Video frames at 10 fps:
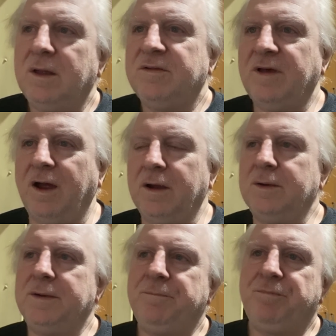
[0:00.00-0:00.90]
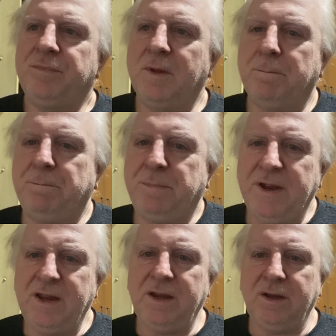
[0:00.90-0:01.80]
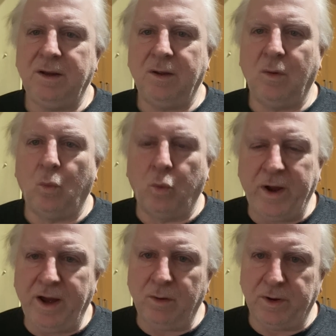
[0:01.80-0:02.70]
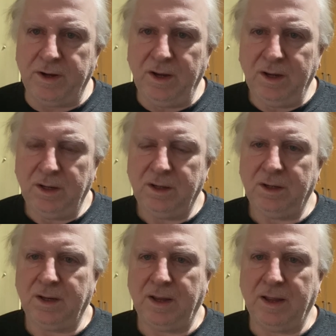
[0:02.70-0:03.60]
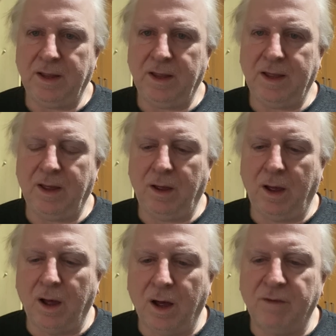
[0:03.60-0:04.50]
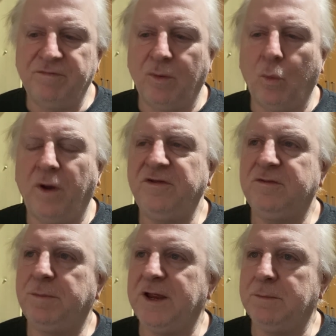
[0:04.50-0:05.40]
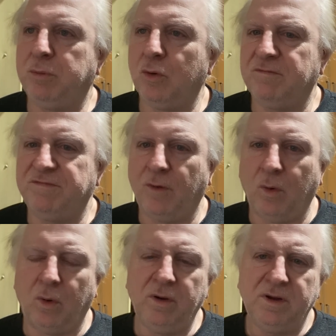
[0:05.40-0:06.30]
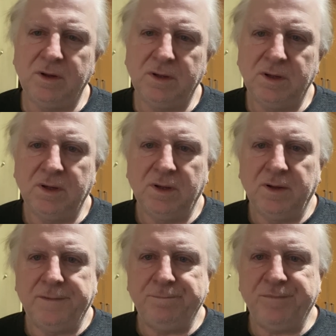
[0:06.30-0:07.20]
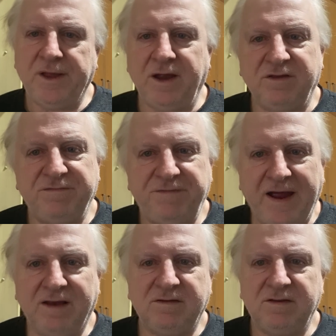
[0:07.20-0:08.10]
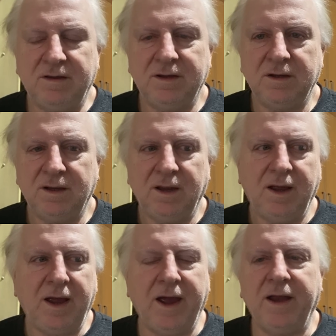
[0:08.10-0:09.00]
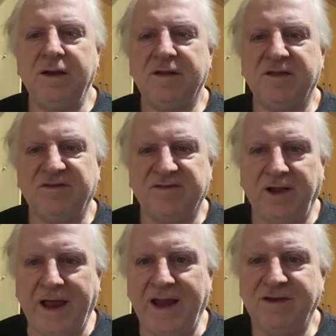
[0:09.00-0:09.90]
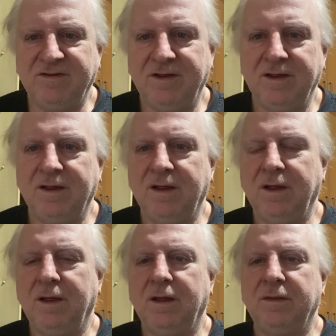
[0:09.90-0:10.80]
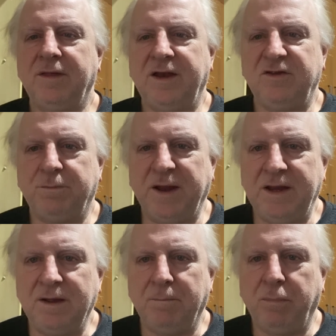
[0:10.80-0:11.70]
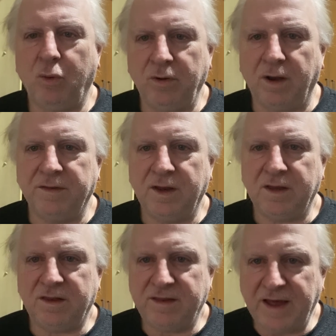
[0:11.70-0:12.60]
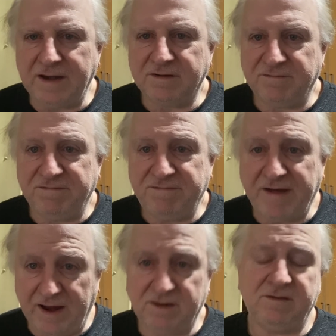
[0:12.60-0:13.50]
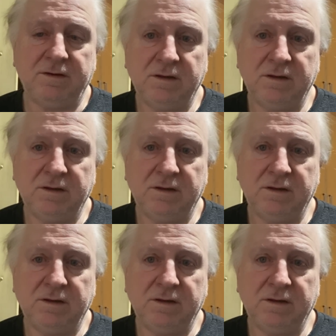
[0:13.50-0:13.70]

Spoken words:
So be wary of what is being put forward as fact and the slant that is being put on that fact.